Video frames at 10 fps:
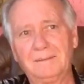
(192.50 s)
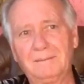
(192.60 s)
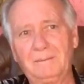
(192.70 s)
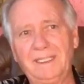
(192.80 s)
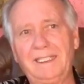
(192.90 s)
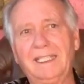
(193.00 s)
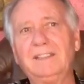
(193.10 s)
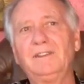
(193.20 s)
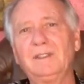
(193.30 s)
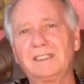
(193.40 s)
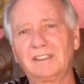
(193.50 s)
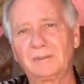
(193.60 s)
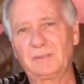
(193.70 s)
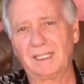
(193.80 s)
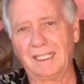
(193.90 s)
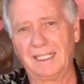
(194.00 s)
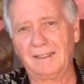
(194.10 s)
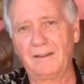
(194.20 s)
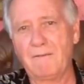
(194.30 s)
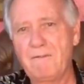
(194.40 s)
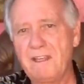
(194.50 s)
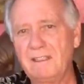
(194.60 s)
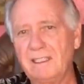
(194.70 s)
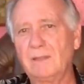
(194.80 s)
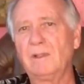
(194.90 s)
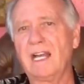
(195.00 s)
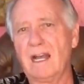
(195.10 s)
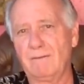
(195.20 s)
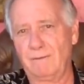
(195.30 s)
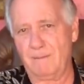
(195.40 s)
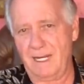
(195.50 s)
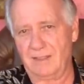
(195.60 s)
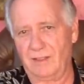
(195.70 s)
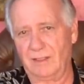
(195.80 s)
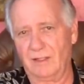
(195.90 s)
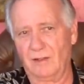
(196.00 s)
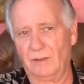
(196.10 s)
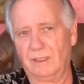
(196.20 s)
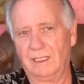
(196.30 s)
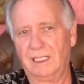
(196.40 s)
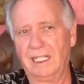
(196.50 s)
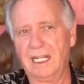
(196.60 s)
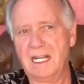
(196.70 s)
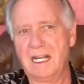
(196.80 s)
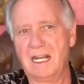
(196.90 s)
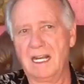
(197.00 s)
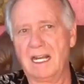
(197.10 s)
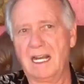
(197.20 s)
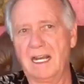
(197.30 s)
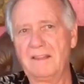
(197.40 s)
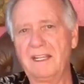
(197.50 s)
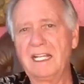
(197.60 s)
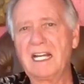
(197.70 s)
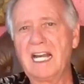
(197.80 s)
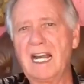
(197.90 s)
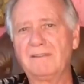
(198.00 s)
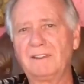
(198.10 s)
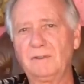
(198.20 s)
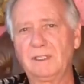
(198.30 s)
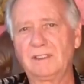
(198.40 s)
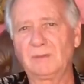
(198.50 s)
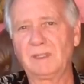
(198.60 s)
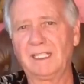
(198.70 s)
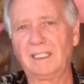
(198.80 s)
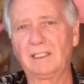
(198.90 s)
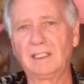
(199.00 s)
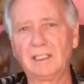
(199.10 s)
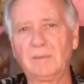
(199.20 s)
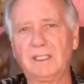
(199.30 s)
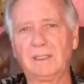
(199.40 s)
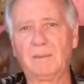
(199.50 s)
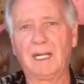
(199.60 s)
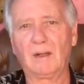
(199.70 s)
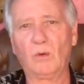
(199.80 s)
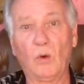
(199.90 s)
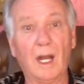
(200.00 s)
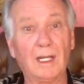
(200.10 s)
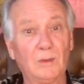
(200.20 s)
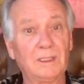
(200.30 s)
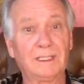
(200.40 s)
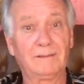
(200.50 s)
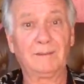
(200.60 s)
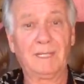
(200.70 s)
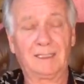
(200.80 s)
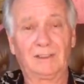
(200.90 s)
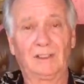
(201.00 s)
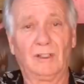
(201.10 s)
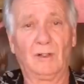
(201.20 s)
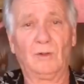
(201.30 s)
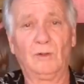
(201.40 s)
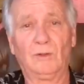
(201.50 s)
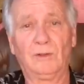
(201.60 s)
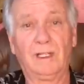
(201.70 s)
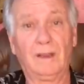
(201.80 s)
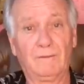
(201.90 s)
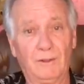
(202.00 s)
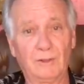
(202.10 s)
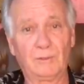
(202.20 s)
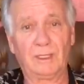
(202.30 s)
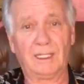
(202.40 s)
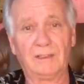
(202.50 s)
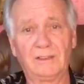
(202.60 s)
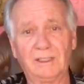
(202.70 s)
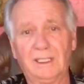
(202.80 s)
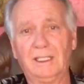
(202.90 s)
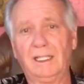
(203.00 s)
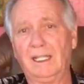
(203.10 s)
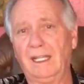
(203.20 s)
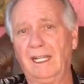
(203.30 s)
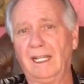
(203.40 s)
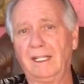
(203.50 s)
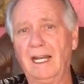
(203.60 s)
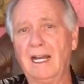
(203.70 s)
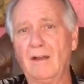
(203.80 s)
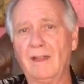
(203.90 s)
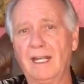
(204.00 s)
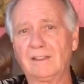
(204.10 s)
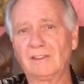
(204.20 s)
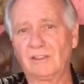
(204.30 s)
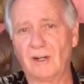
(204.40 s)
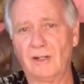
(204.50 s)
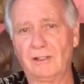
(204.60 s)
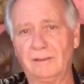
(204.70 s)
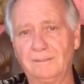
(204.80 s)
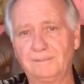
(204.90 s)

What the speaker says: begin to explain the feeling we have for Mexico, I think I have to explain a little bit about why we live in Mexico in the first place and how that started.